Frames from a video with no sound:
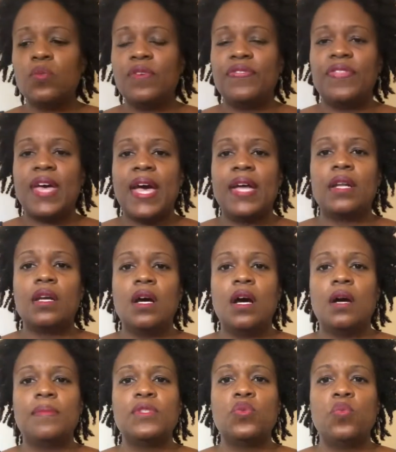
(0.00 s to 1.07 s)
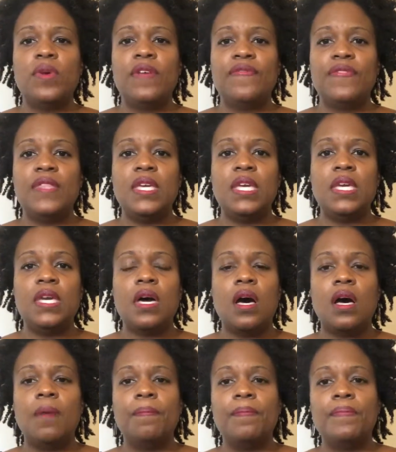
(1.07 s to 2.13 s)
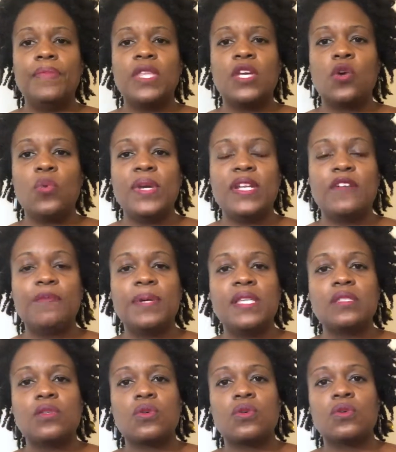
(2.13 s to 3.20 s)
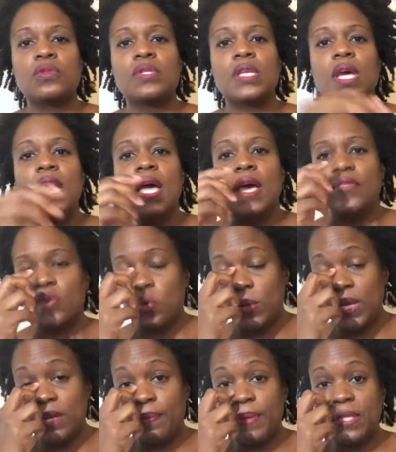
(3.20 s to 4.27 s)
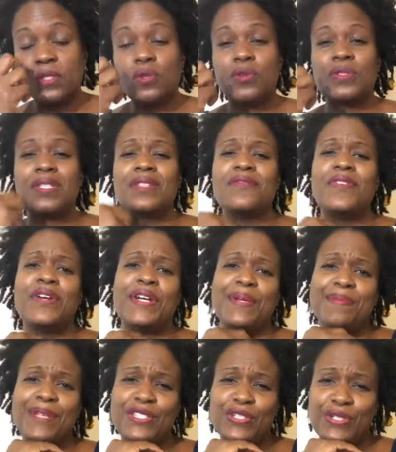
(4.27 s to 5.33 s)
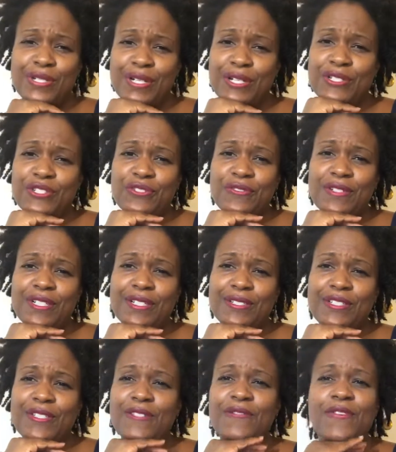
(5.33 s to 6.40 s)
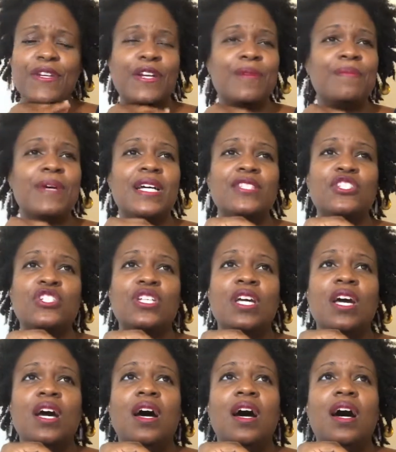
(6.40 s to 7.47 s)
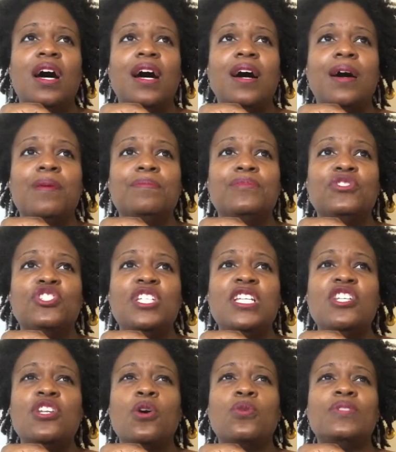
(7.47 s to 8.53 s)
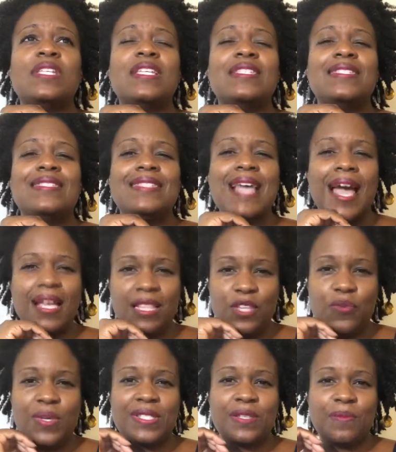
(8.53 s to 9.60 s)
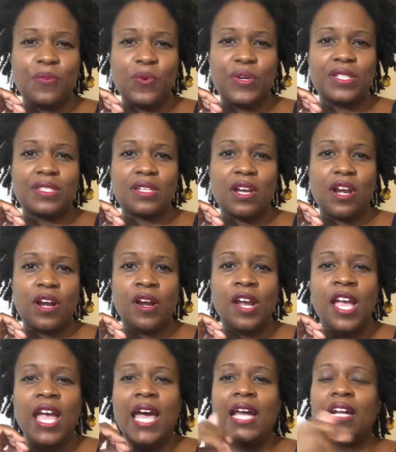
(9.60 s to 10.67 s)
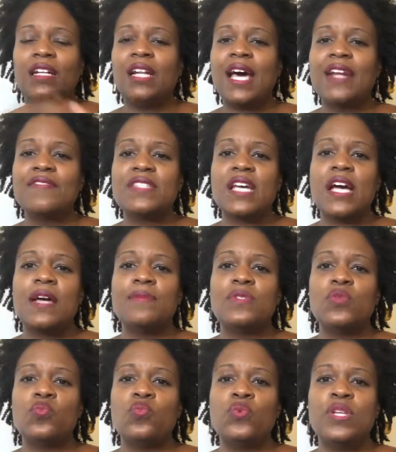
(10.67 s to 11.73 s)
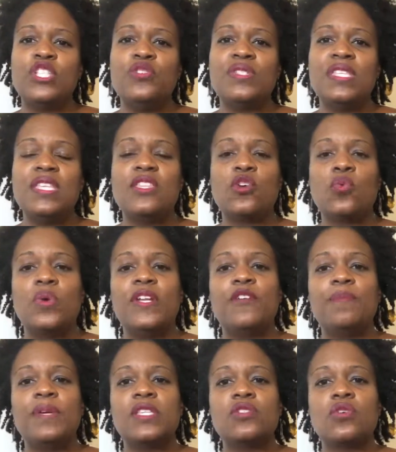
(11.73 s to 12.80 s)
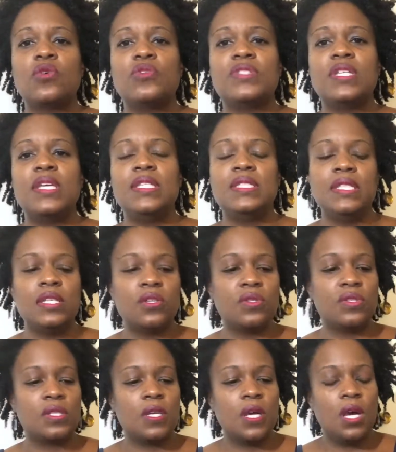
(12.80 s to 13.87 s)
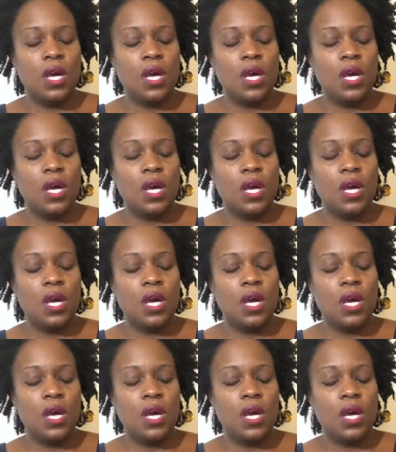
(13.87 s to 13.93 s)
with that comes with the Queen of Pentacles. The Queen of Pentacles is very much a nurturer. She's very much, she knows exactly what's important to her. And a lot of times when you see the Queen of Pentacles, it deals